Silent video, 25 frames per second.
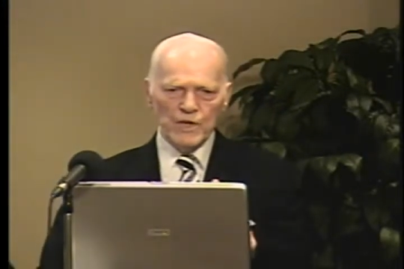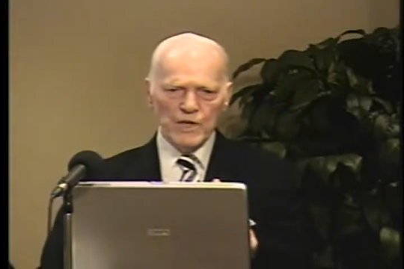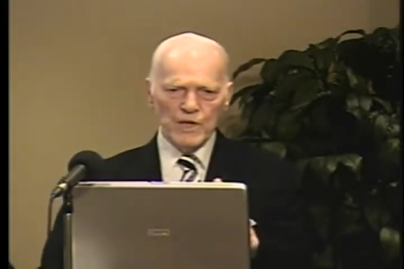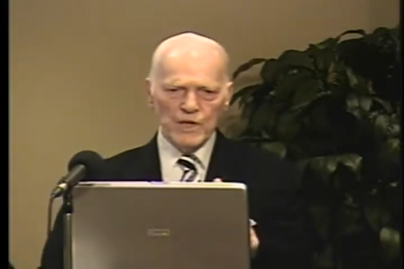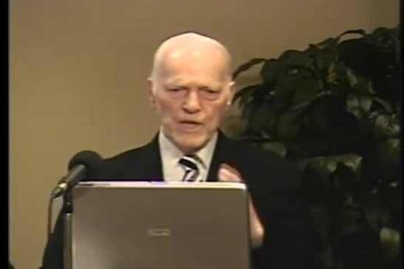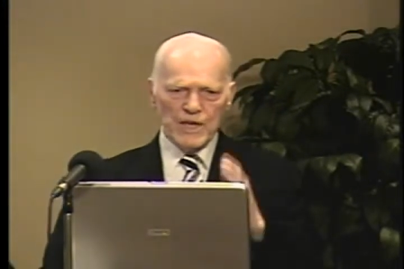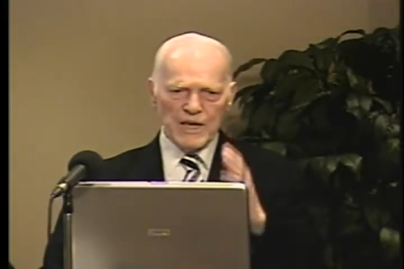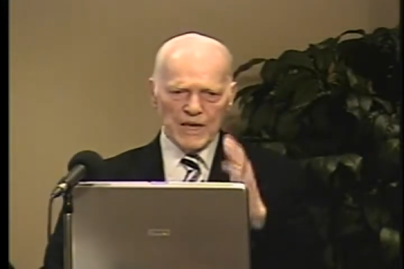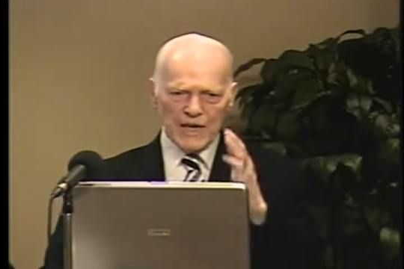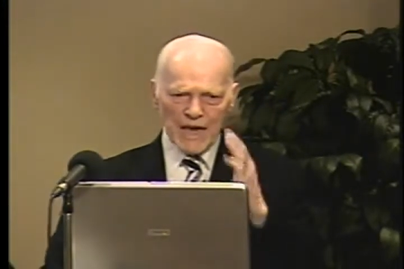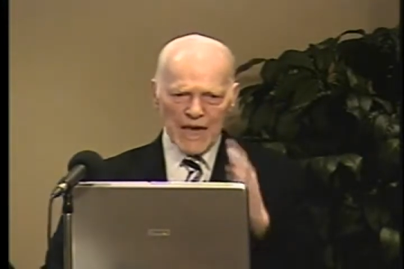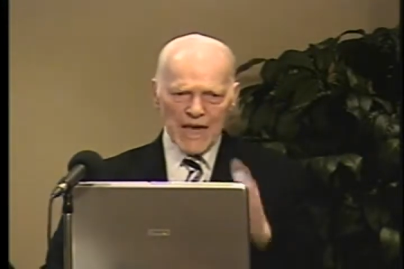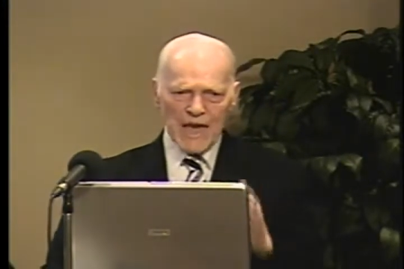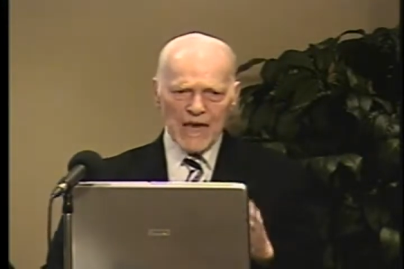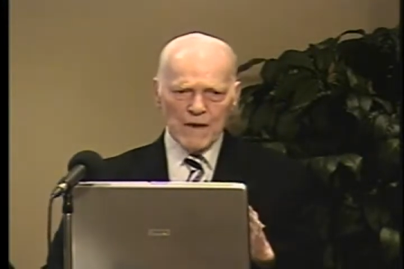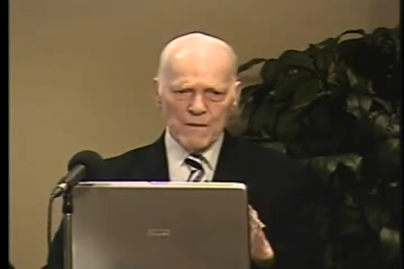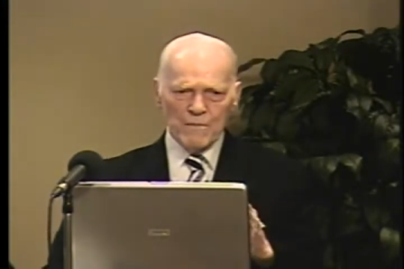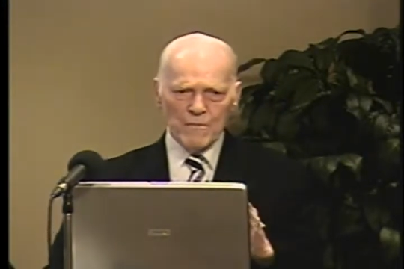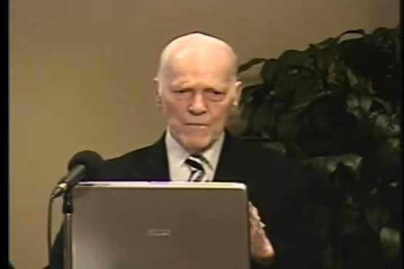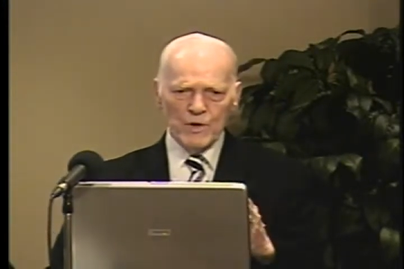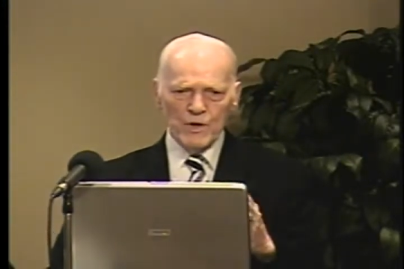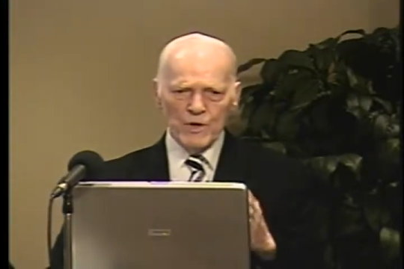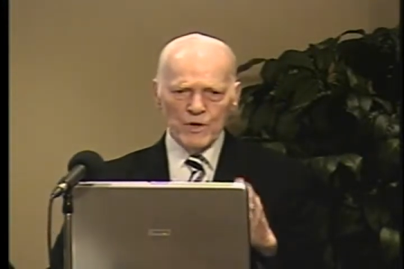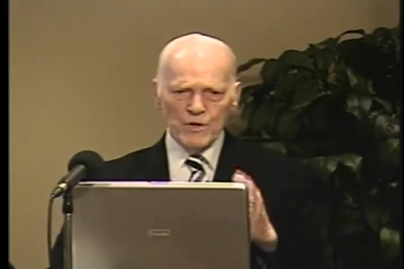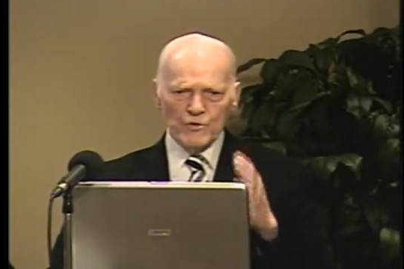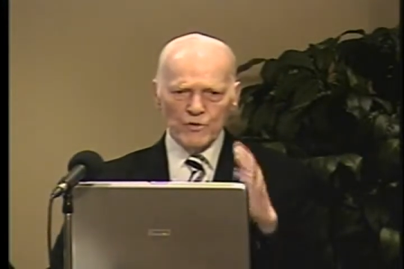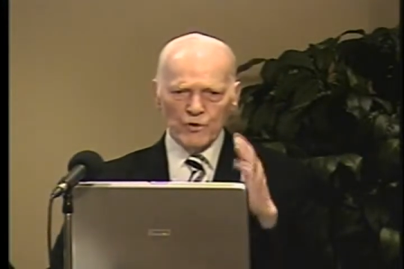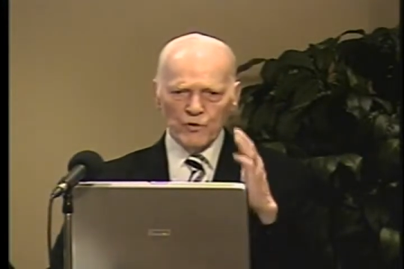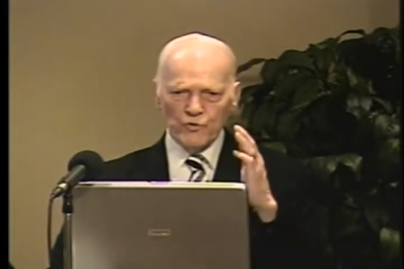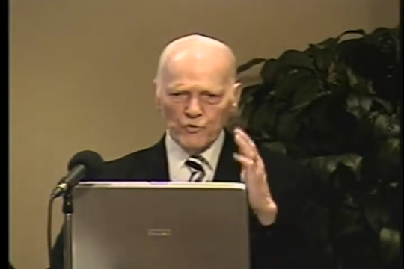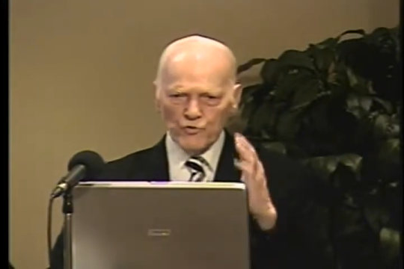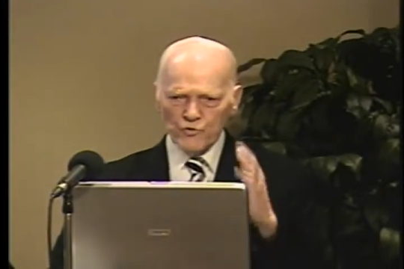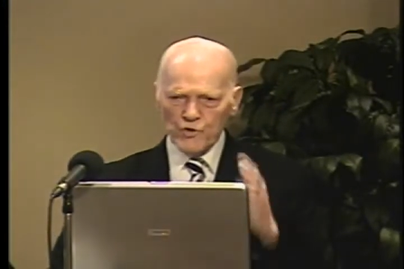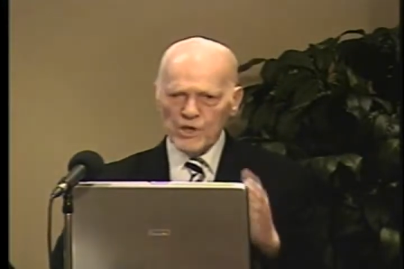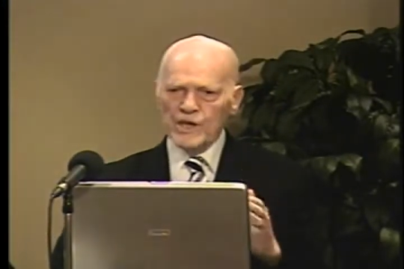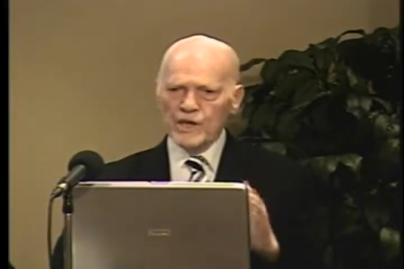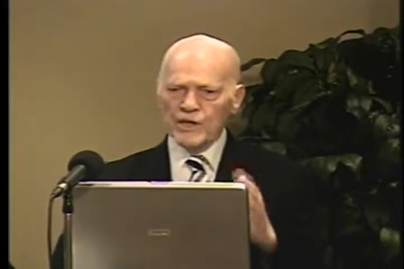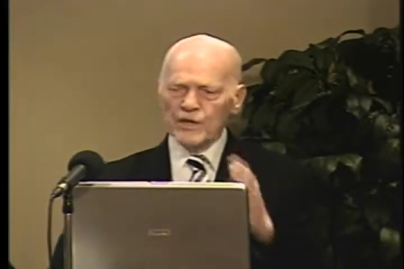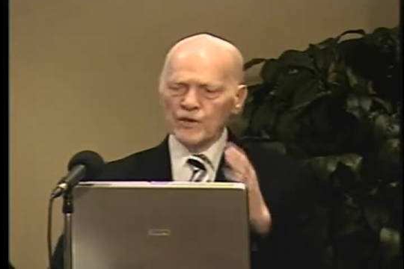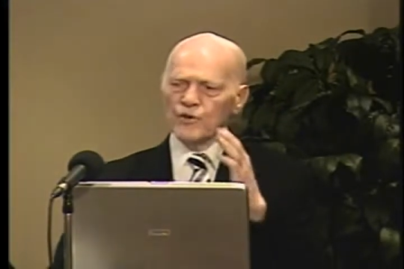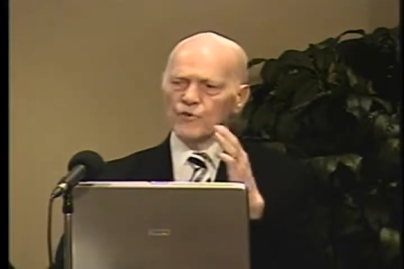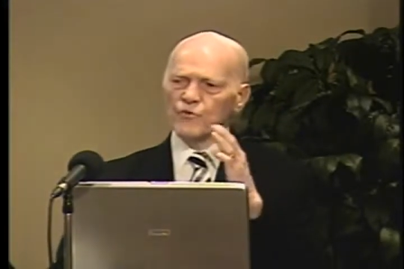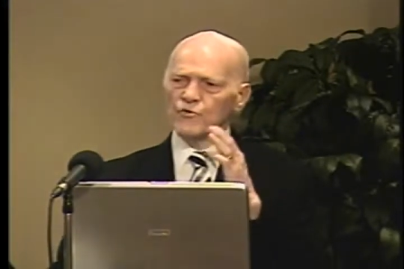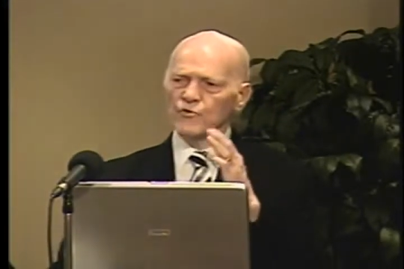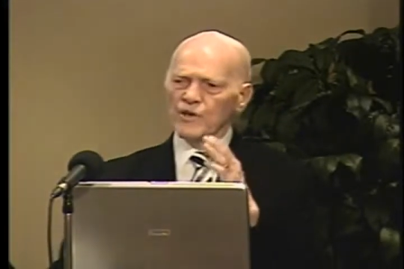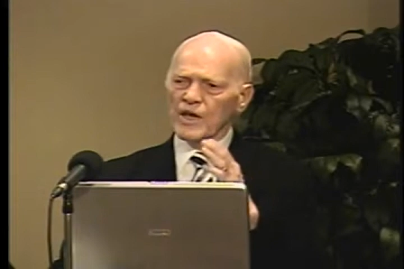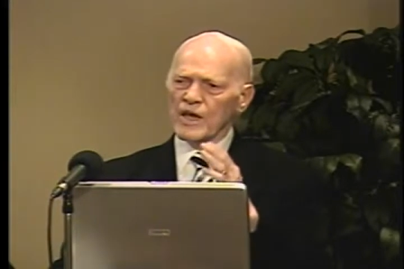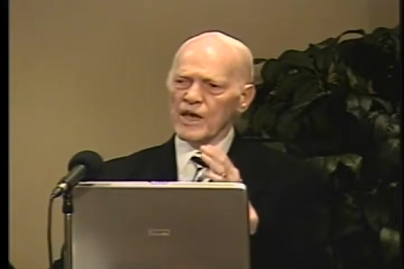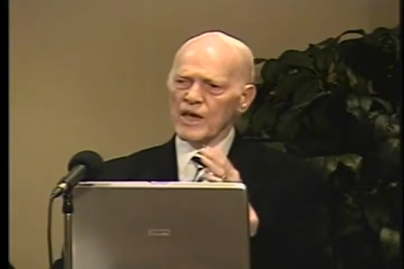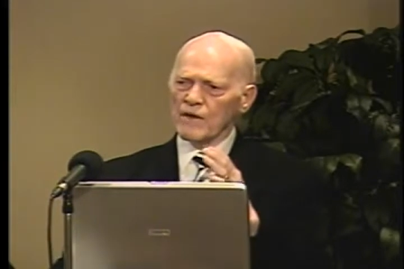He came to seek and to
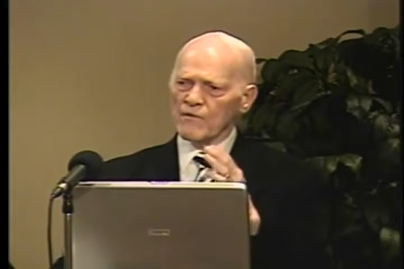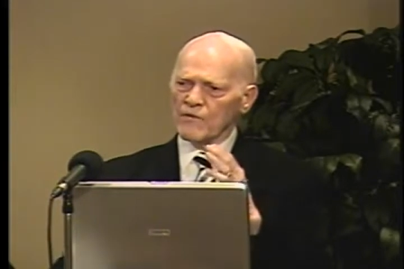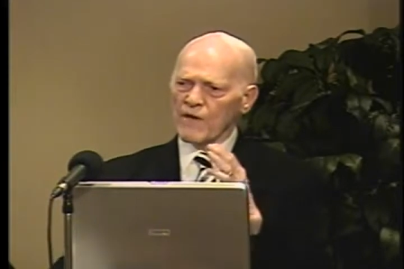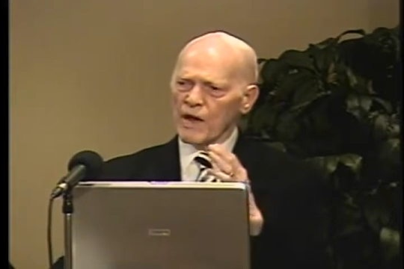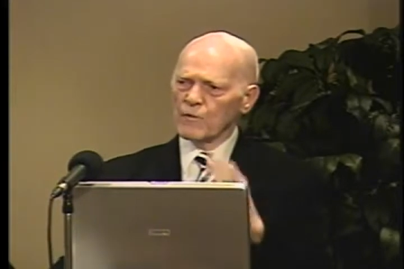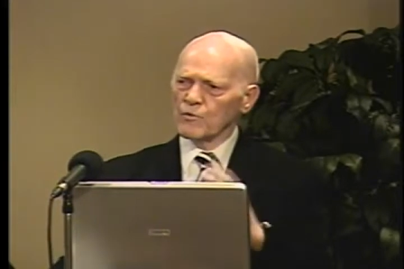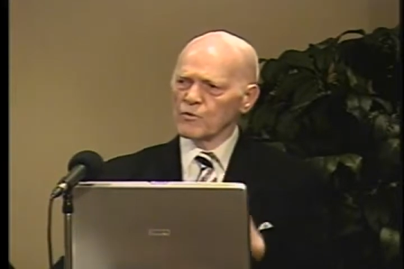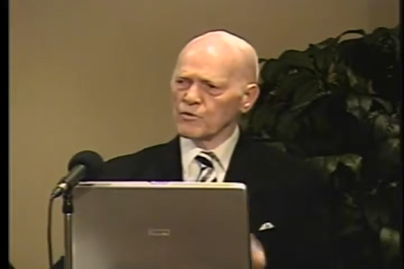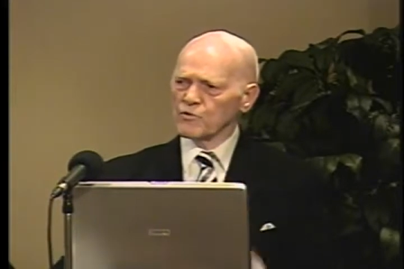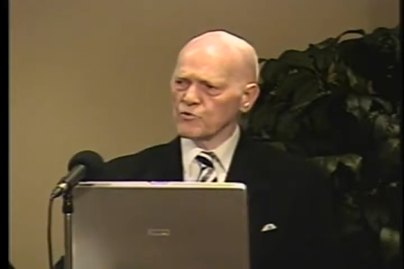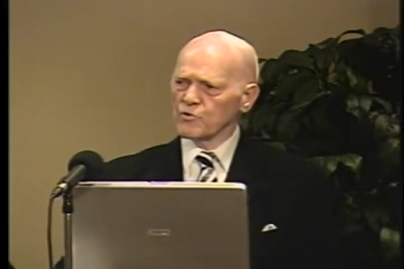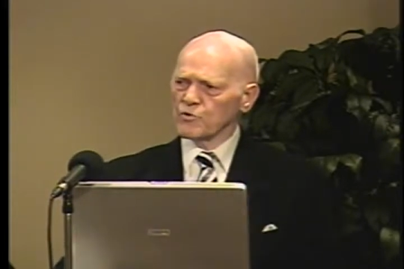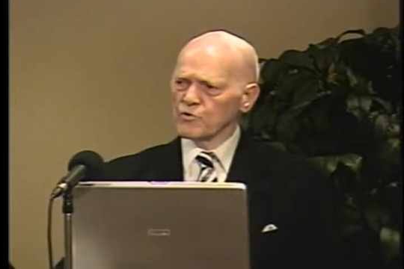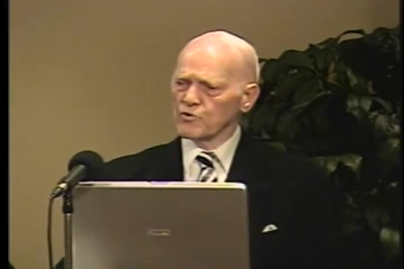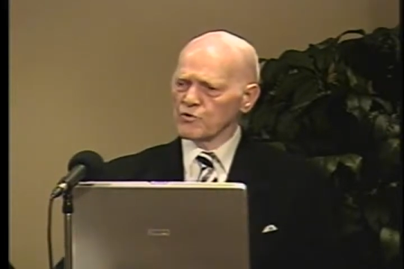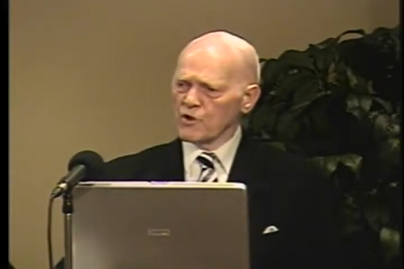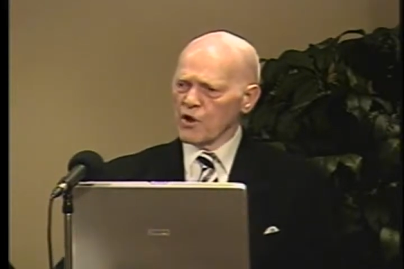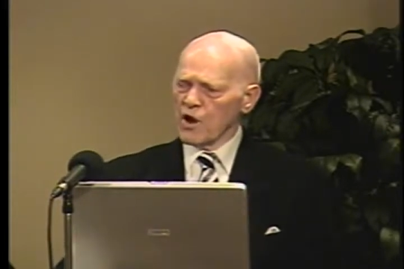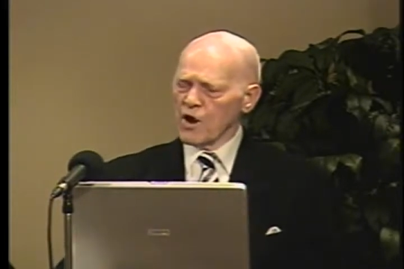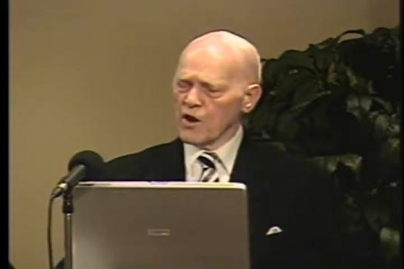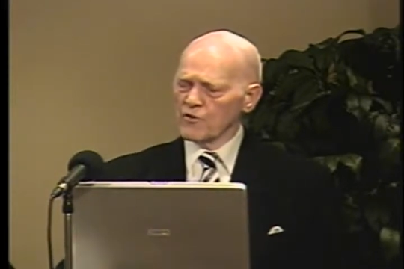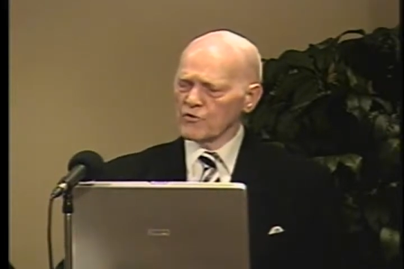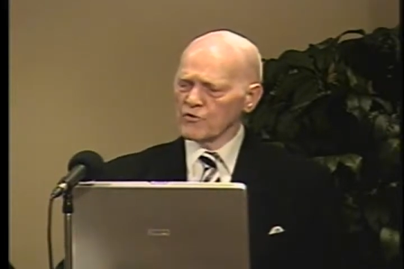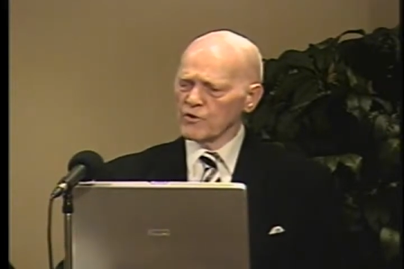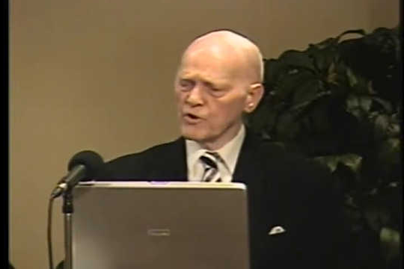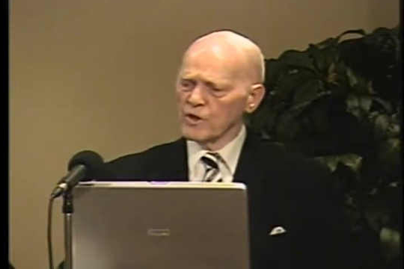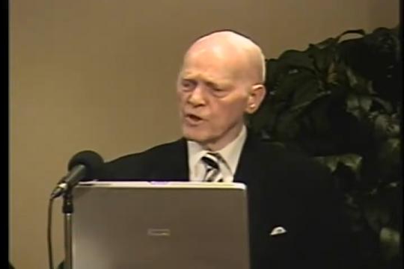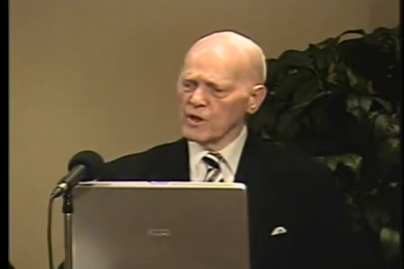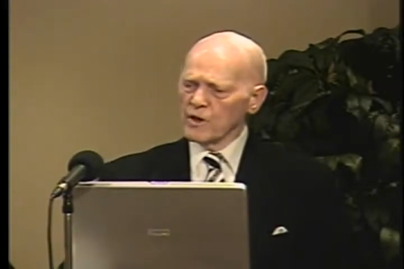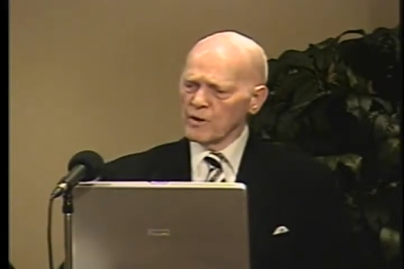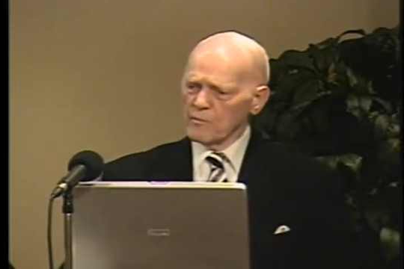save that which was lost